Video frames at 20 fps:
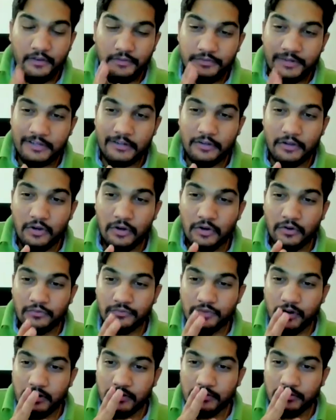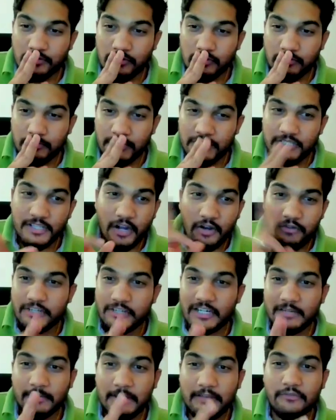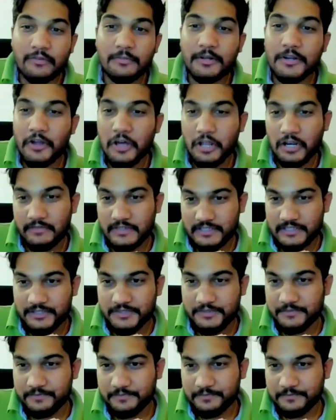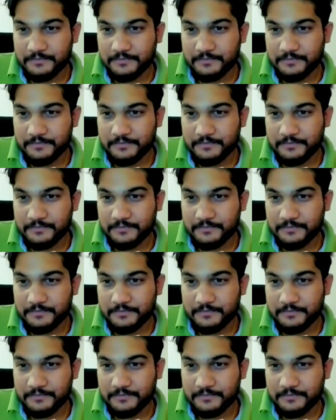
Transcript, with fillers: Virgo wants to be surrounded by woman always.